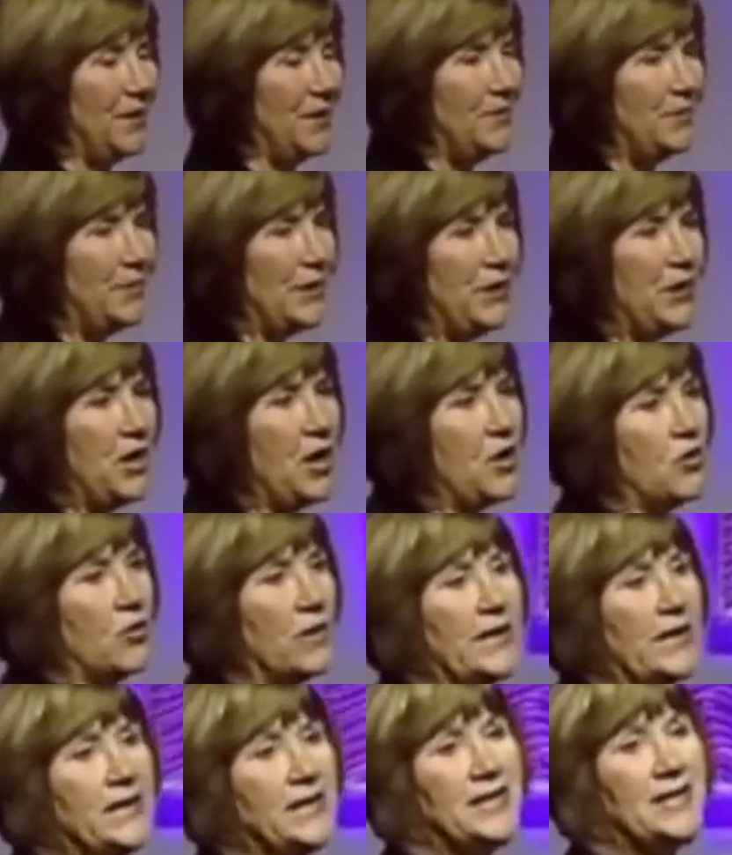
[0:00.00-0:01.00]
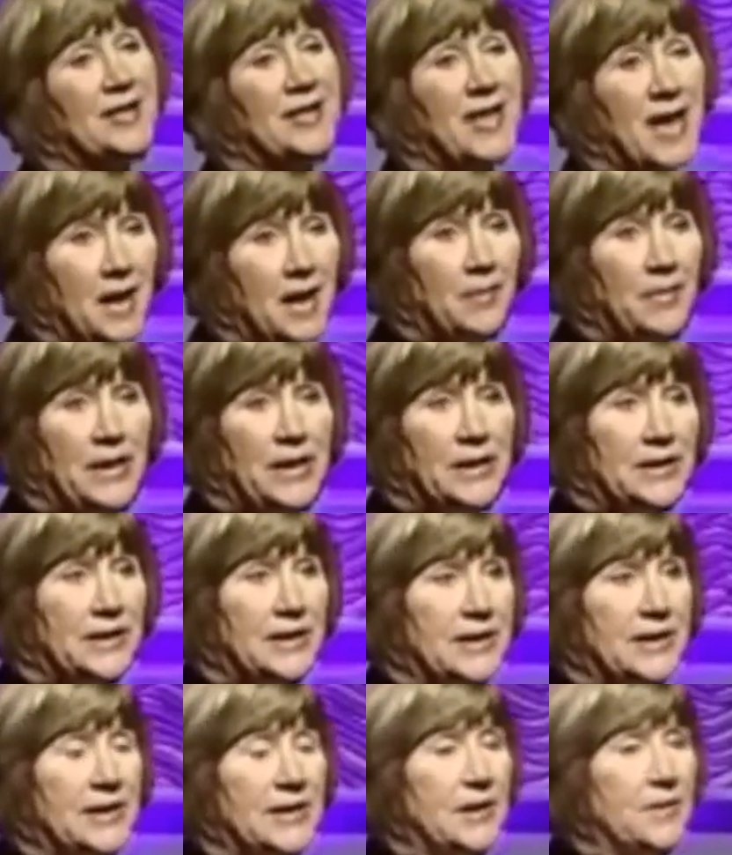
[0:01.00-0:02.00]
But no, insomnia is
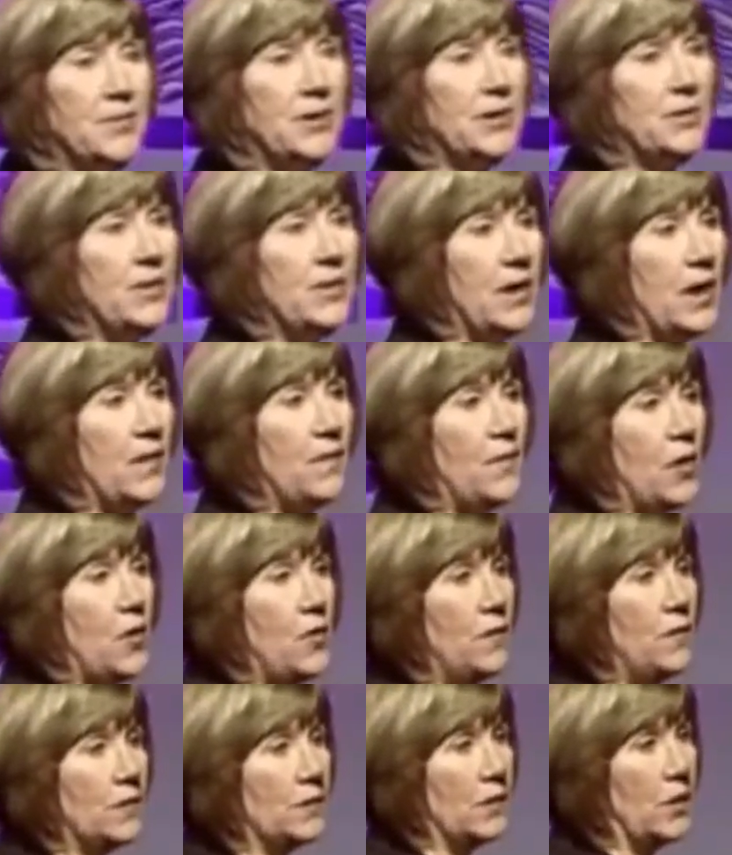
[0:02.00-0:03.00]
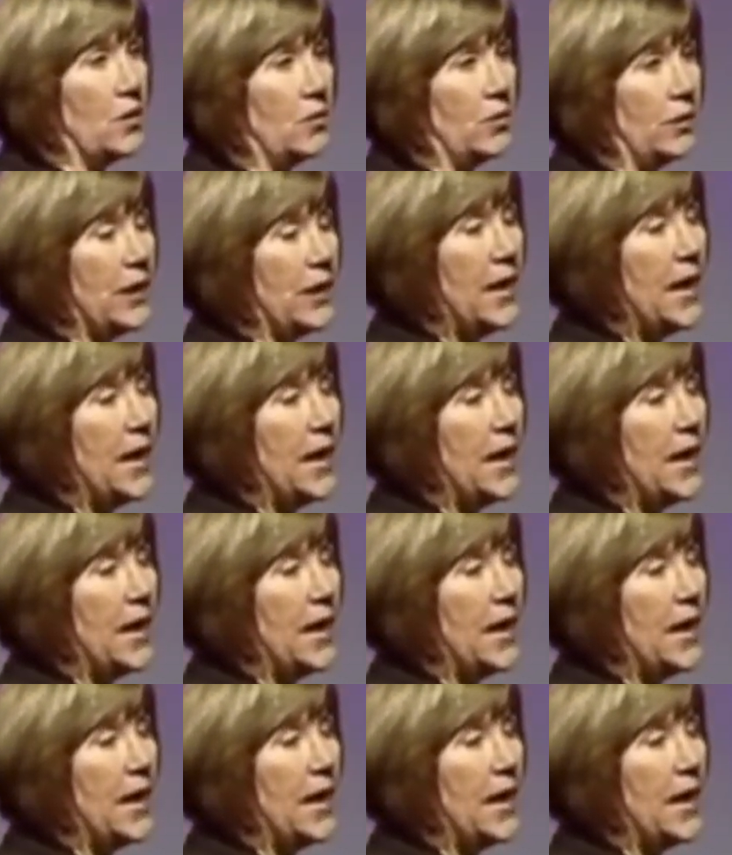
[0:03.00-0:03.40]
a symptom of overload.